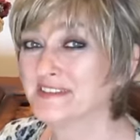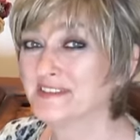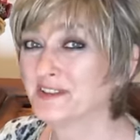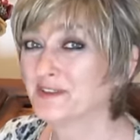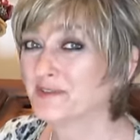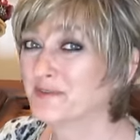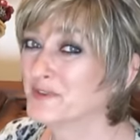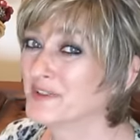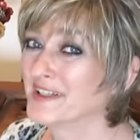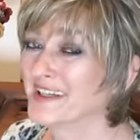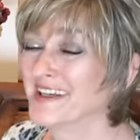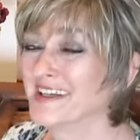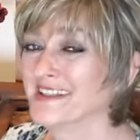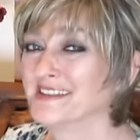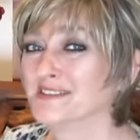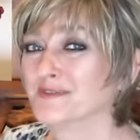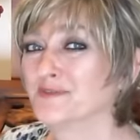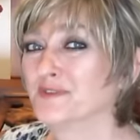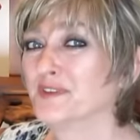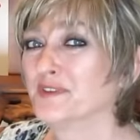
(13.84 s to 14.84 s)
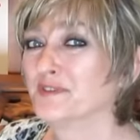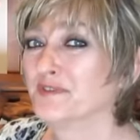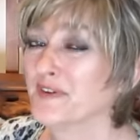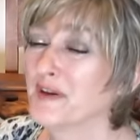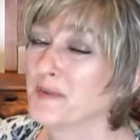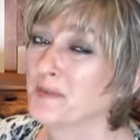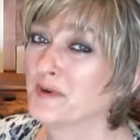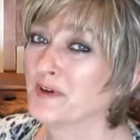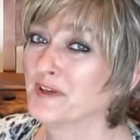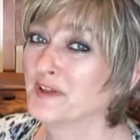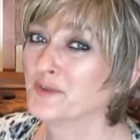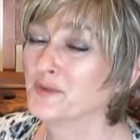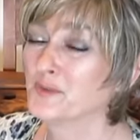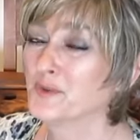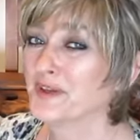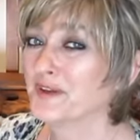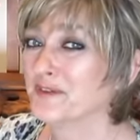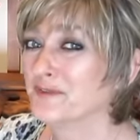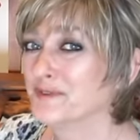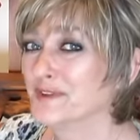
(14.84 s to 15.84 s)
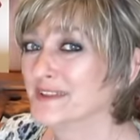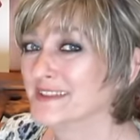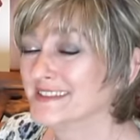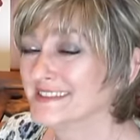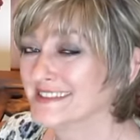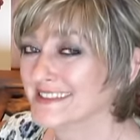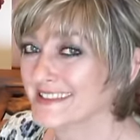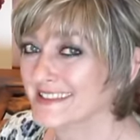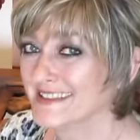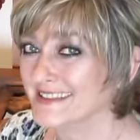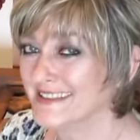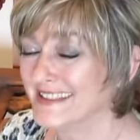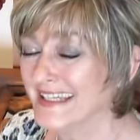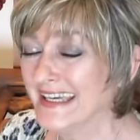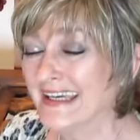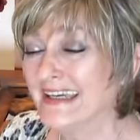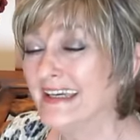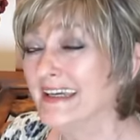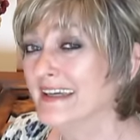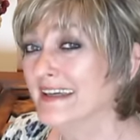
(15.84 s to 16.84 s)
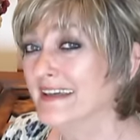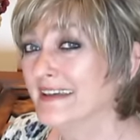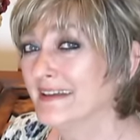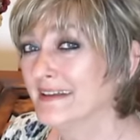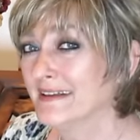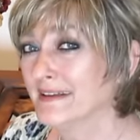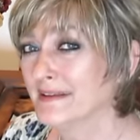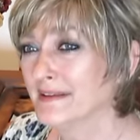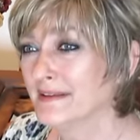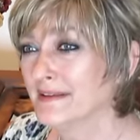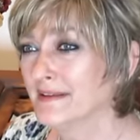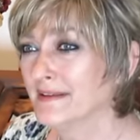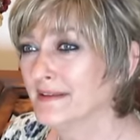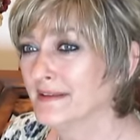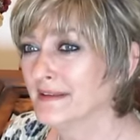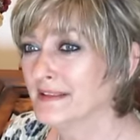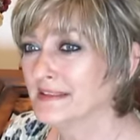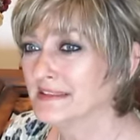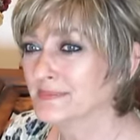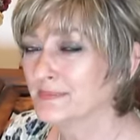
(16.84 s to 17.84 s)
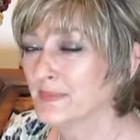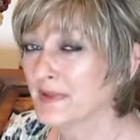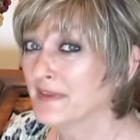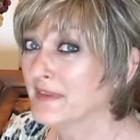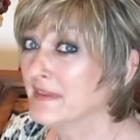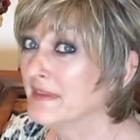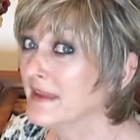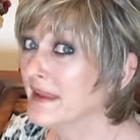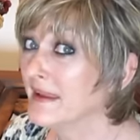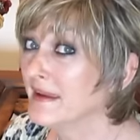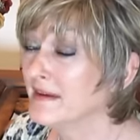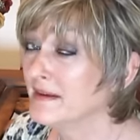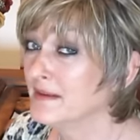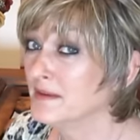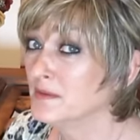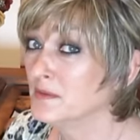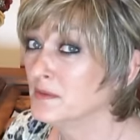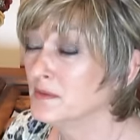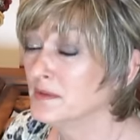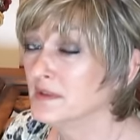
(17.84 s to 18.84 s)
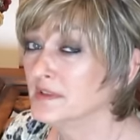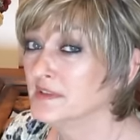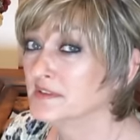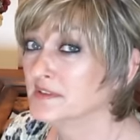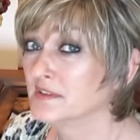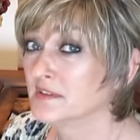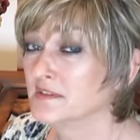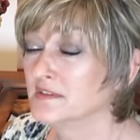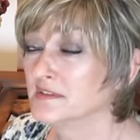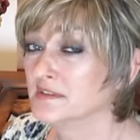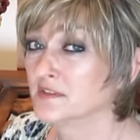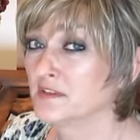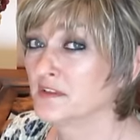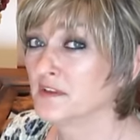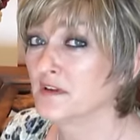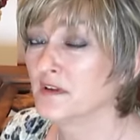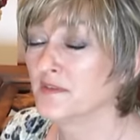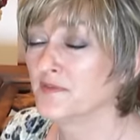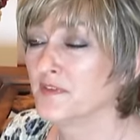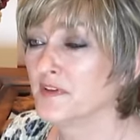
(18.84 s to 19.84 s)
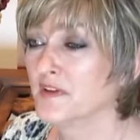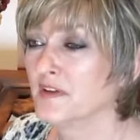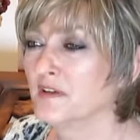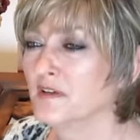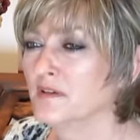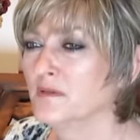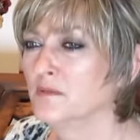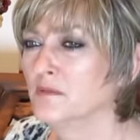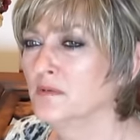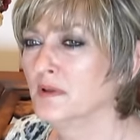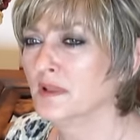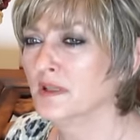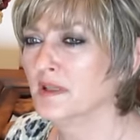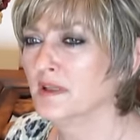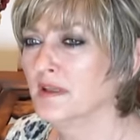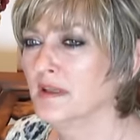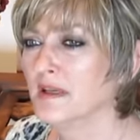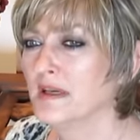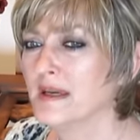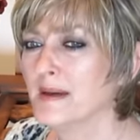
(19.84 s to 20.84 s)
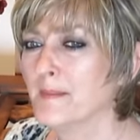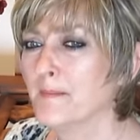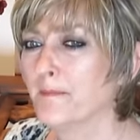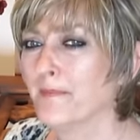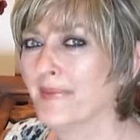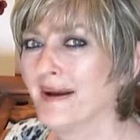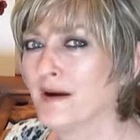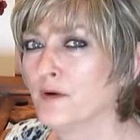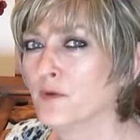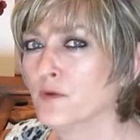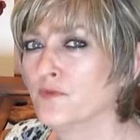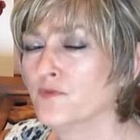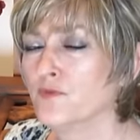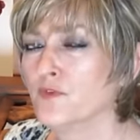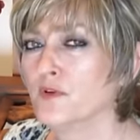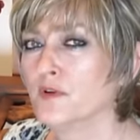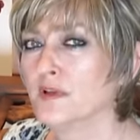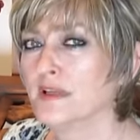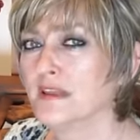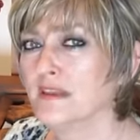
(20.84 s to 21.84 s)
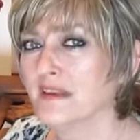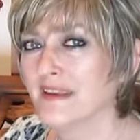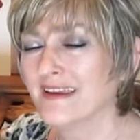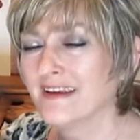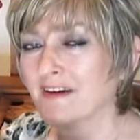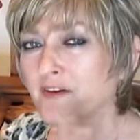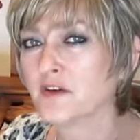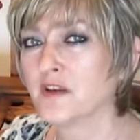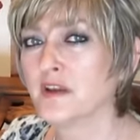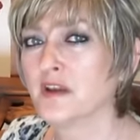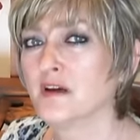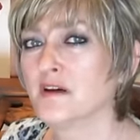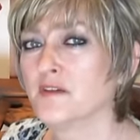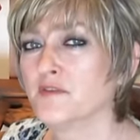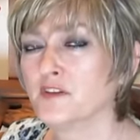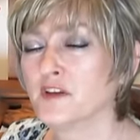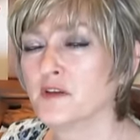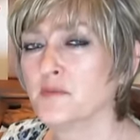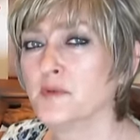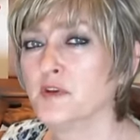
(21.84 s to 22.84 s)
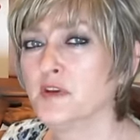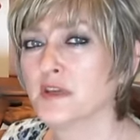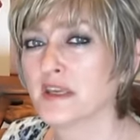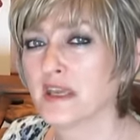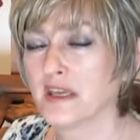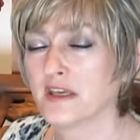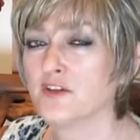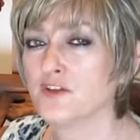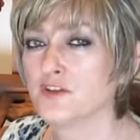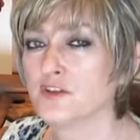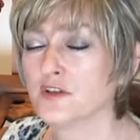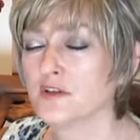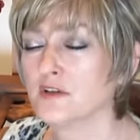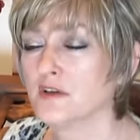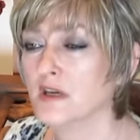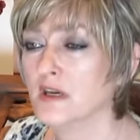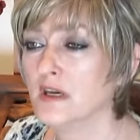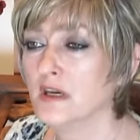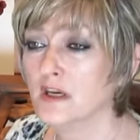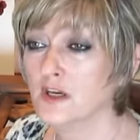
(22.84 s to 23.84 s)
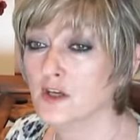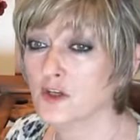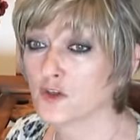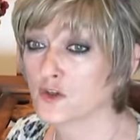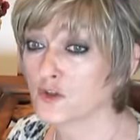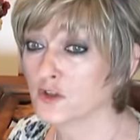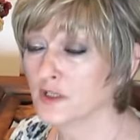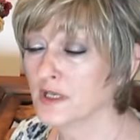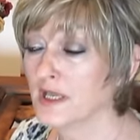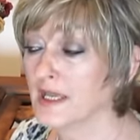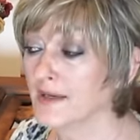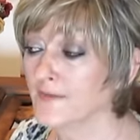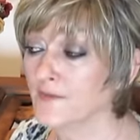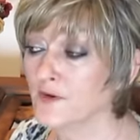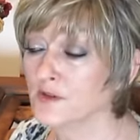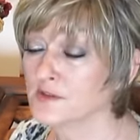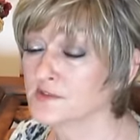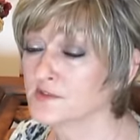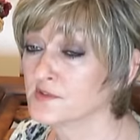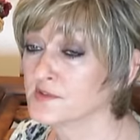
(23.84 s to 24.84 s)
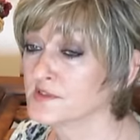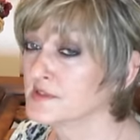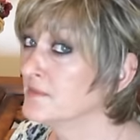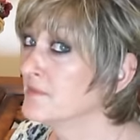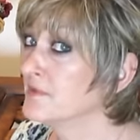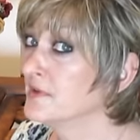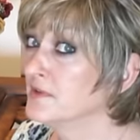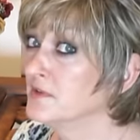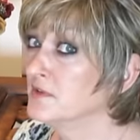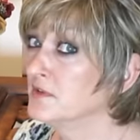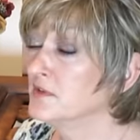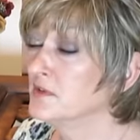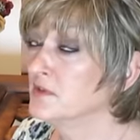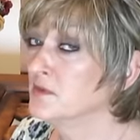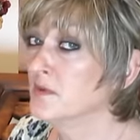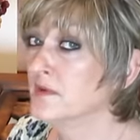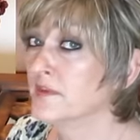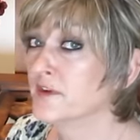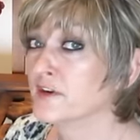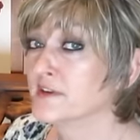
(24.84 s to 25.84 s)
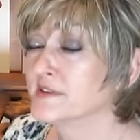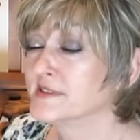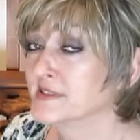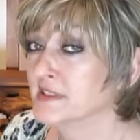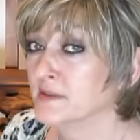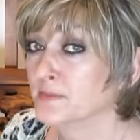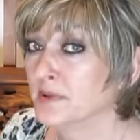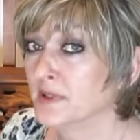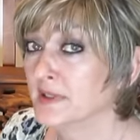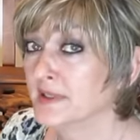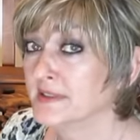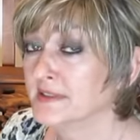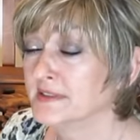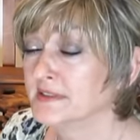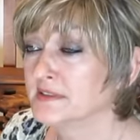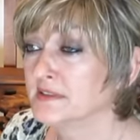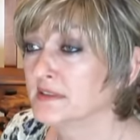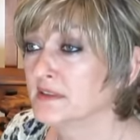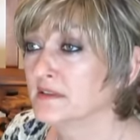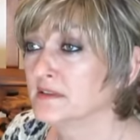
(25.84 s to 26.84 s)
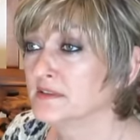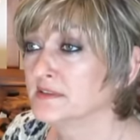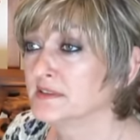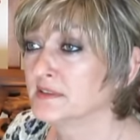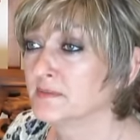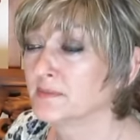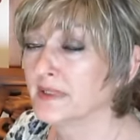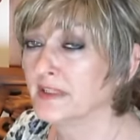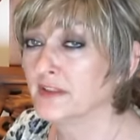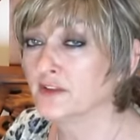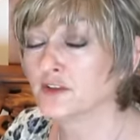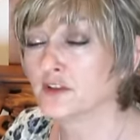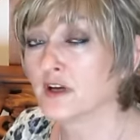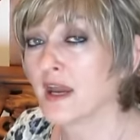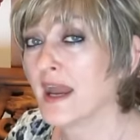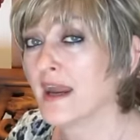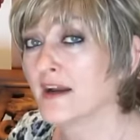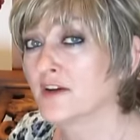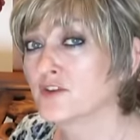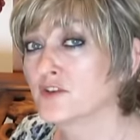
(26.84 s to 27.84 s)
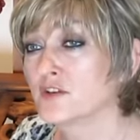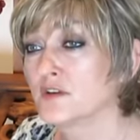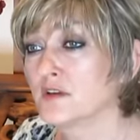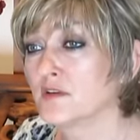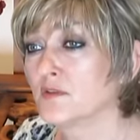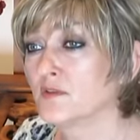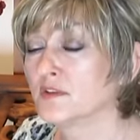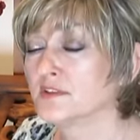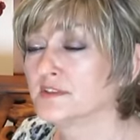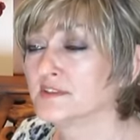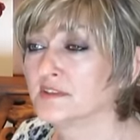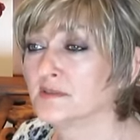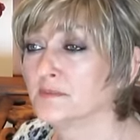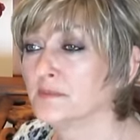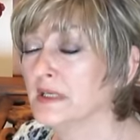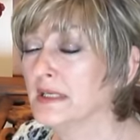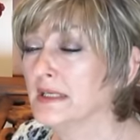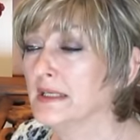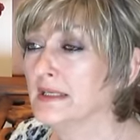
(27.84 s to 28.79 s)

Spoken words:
is your forecast for February 2014. And this month now is going to start off here really powerful in the area of communication. Could have also something to do with your siblings, some interaction or some